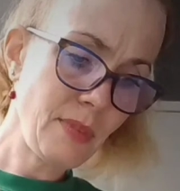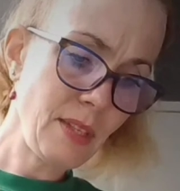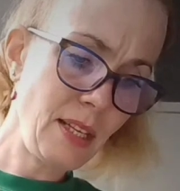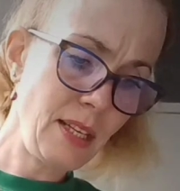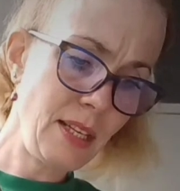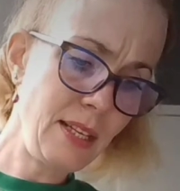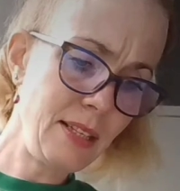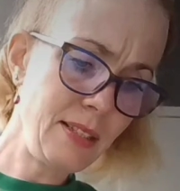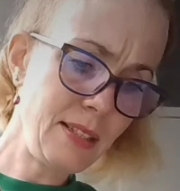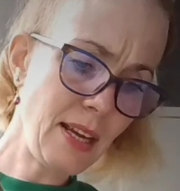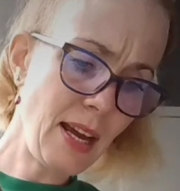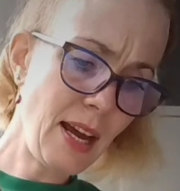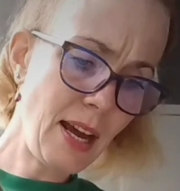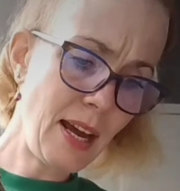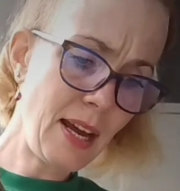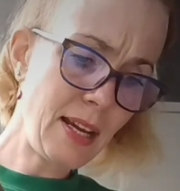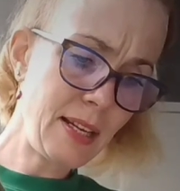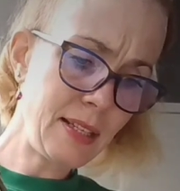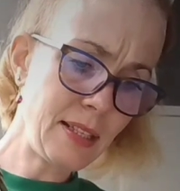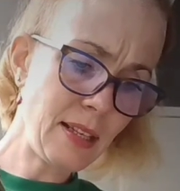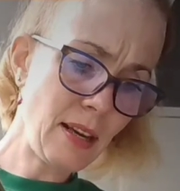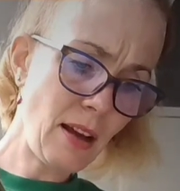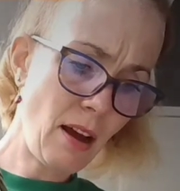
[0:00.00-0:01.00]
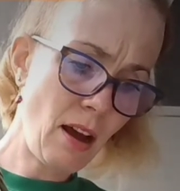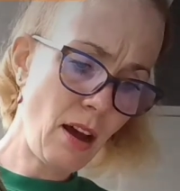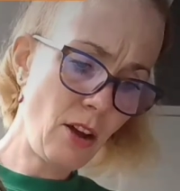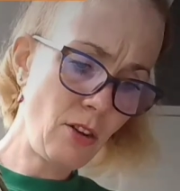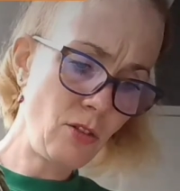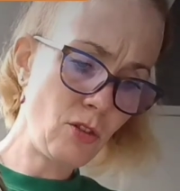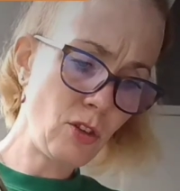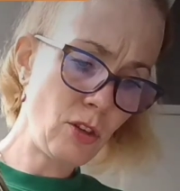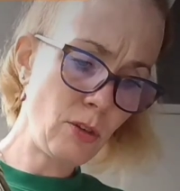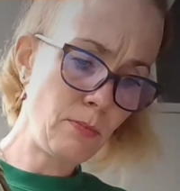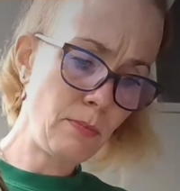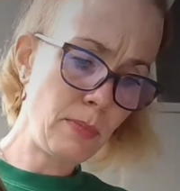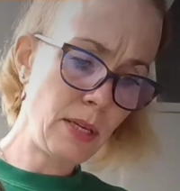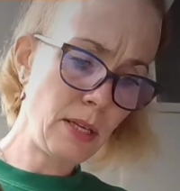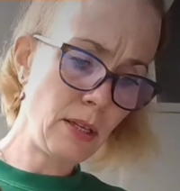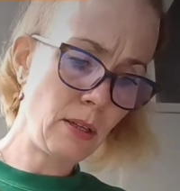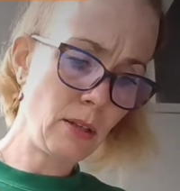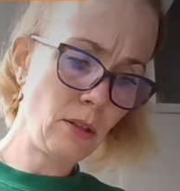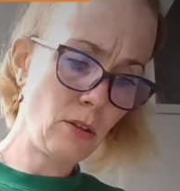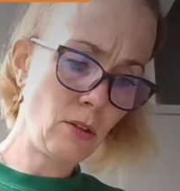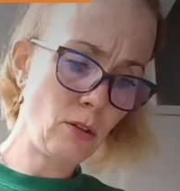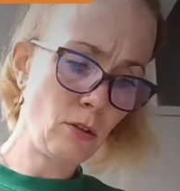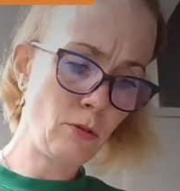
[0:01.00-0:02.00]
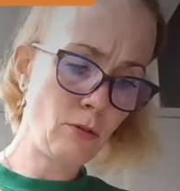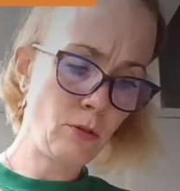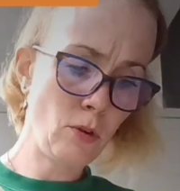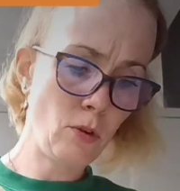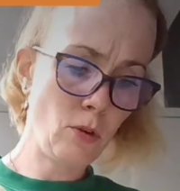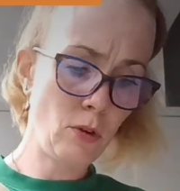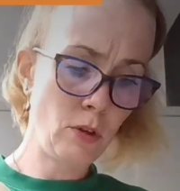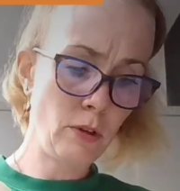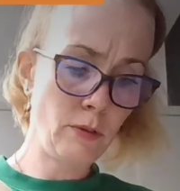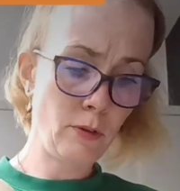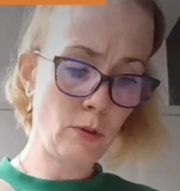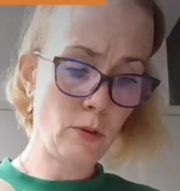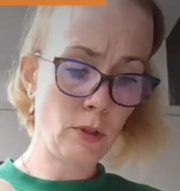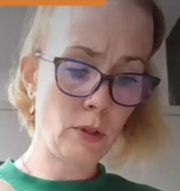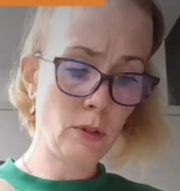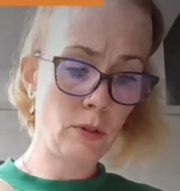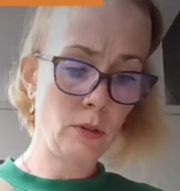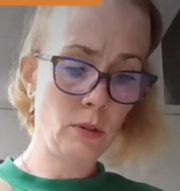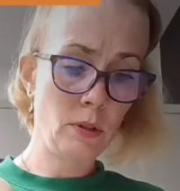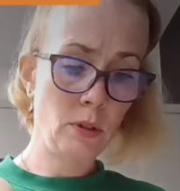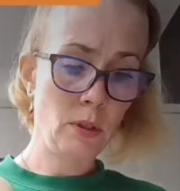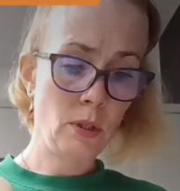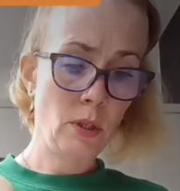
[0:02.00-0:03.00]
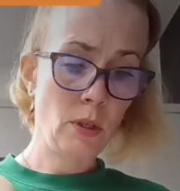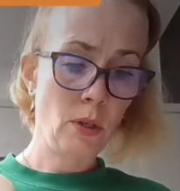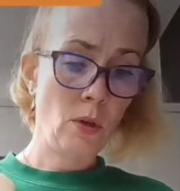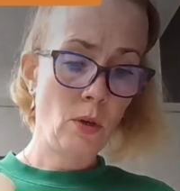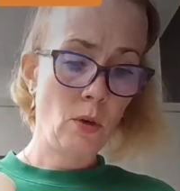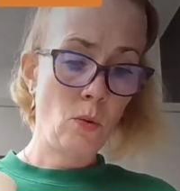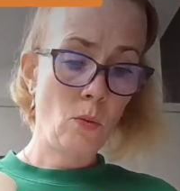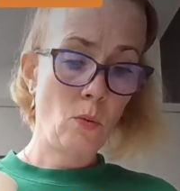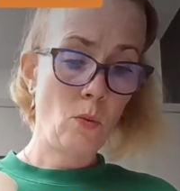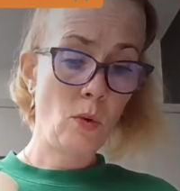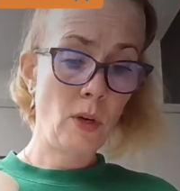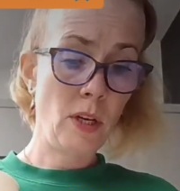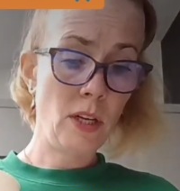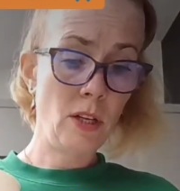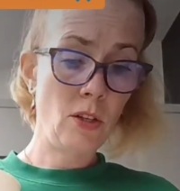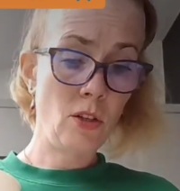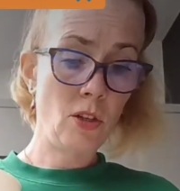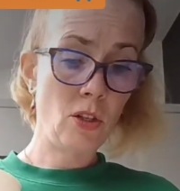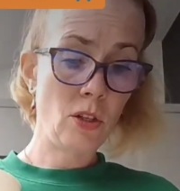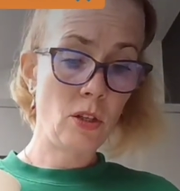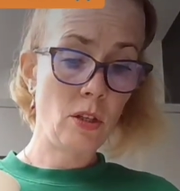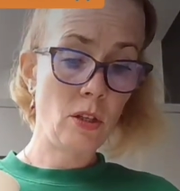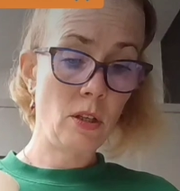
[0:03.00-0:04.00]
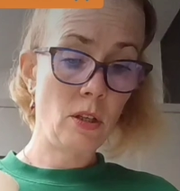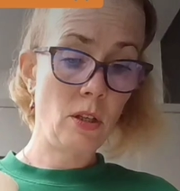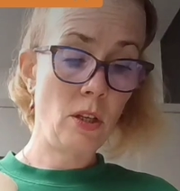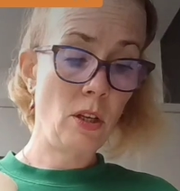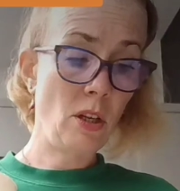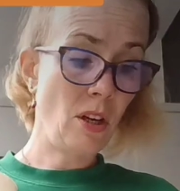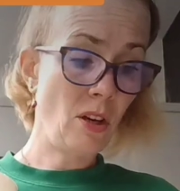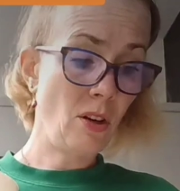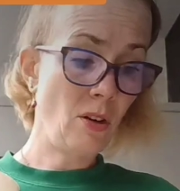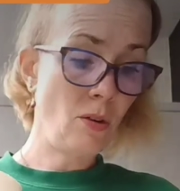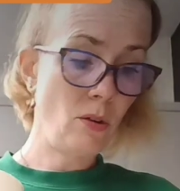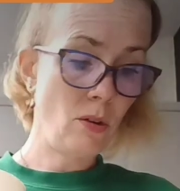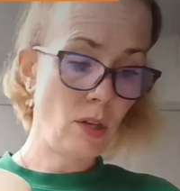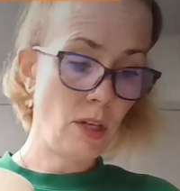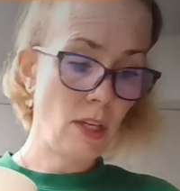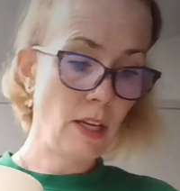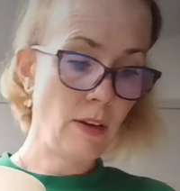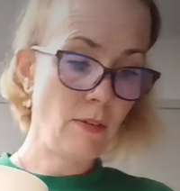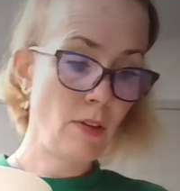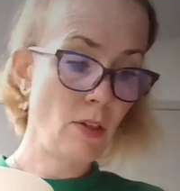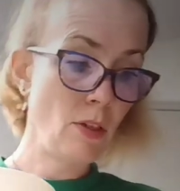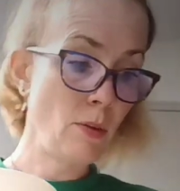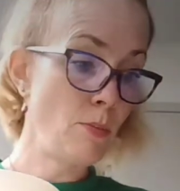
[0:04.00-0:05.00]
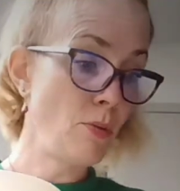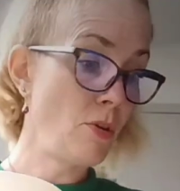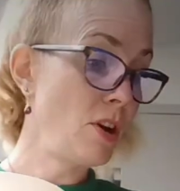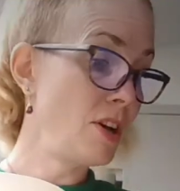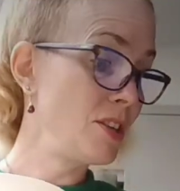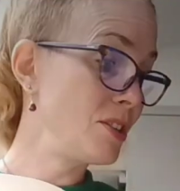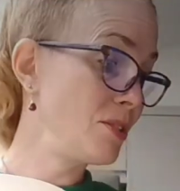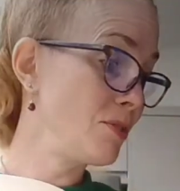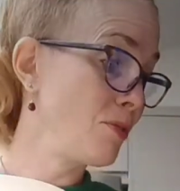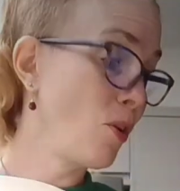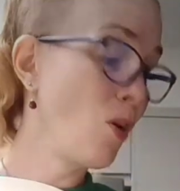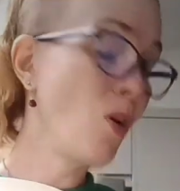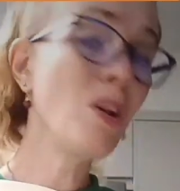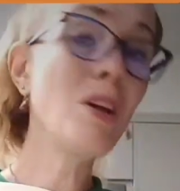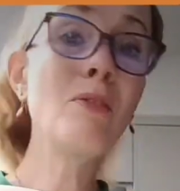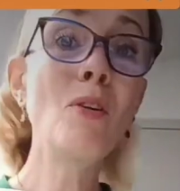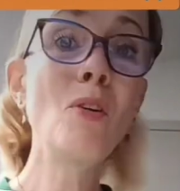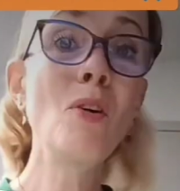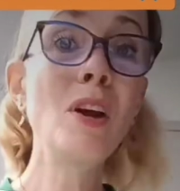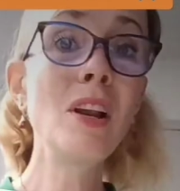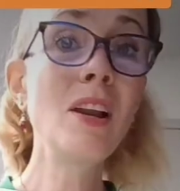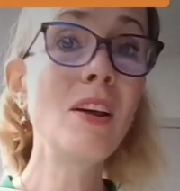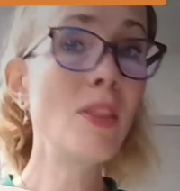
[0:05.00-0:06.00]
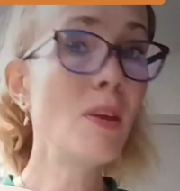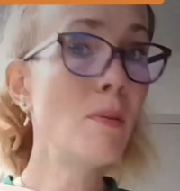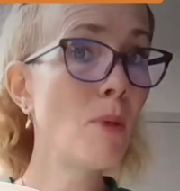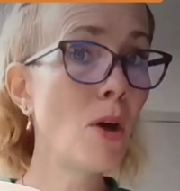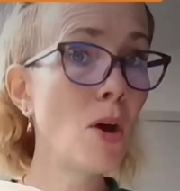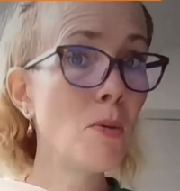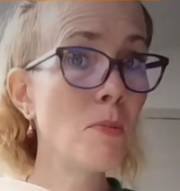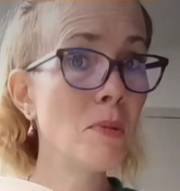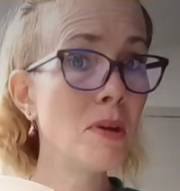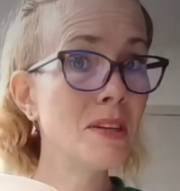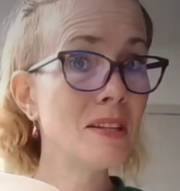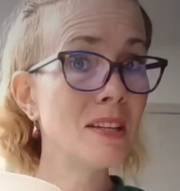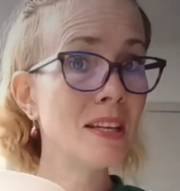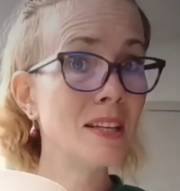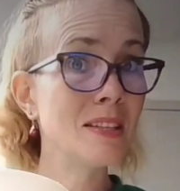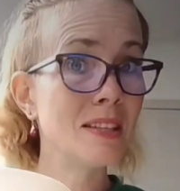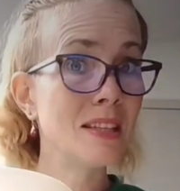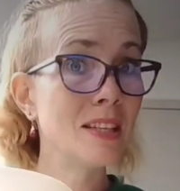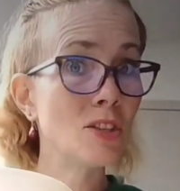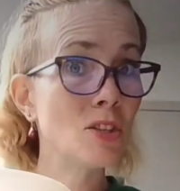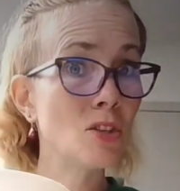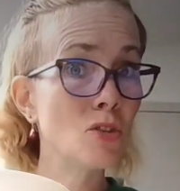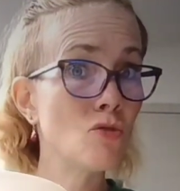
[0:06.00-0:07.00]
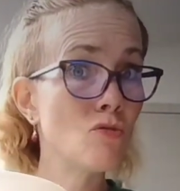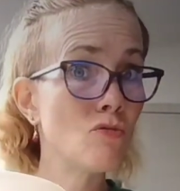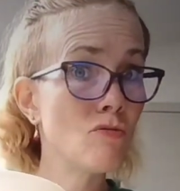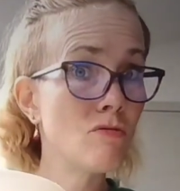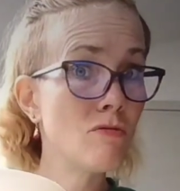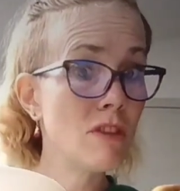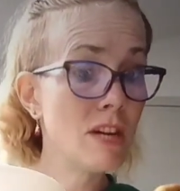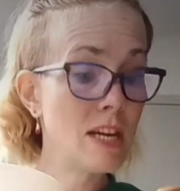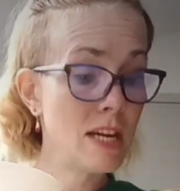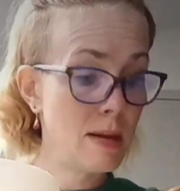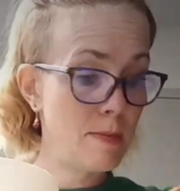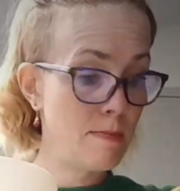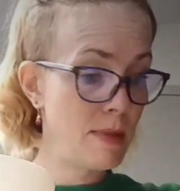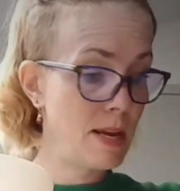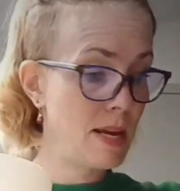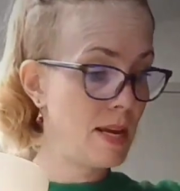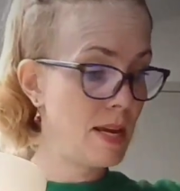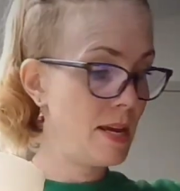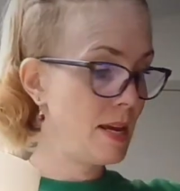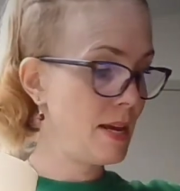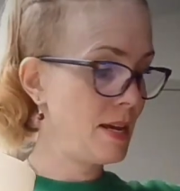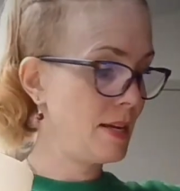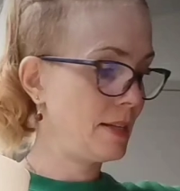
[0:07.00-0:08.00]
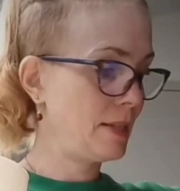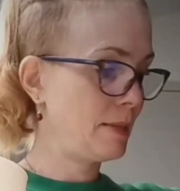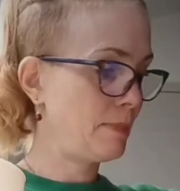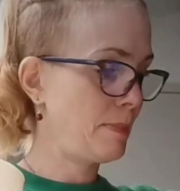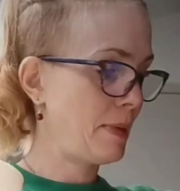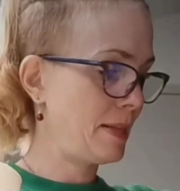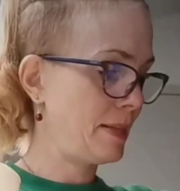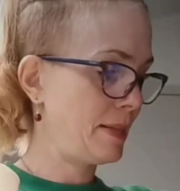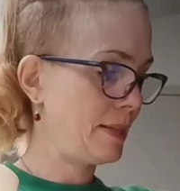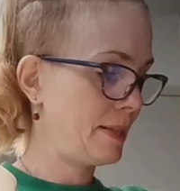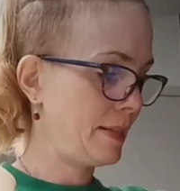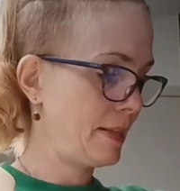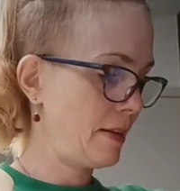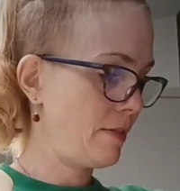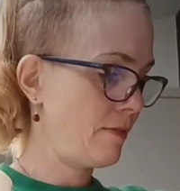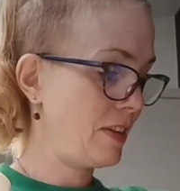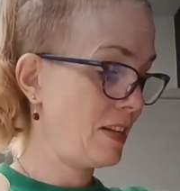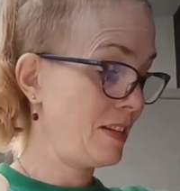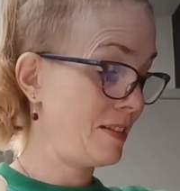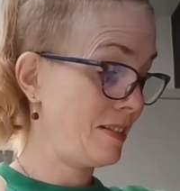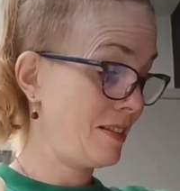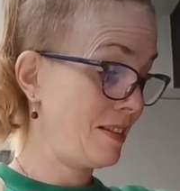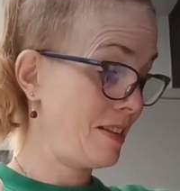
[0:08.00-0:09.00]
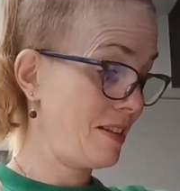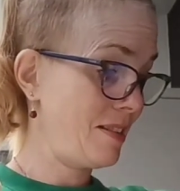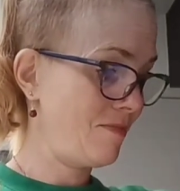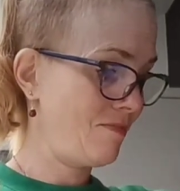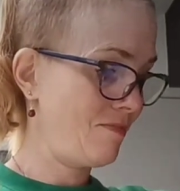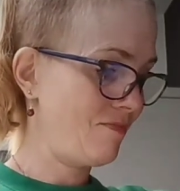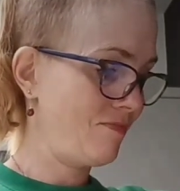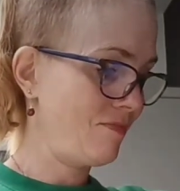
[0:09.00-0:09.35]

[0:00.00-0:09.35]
is add 100 ml of olive oil, which, you know, given the price of olive oil at the moment, is extremely expensive, isn't it?